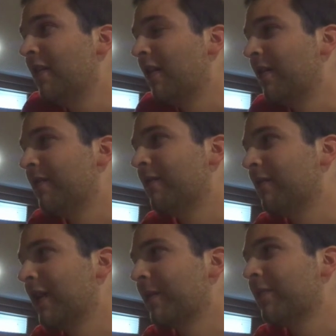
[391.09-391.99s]
on
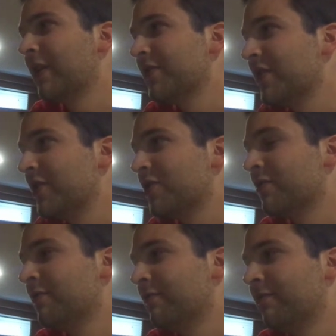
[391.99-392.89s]
like
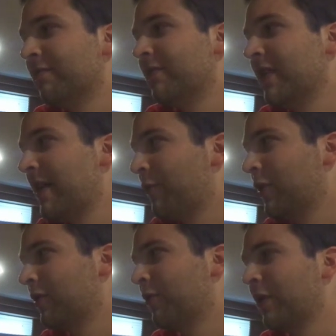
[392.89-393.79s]
PlayStation
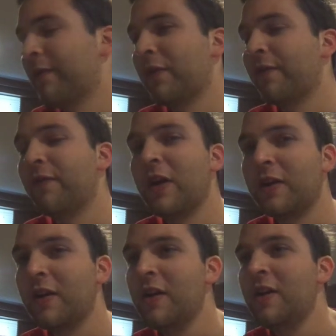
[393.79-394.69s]
Network or whatever the fuck.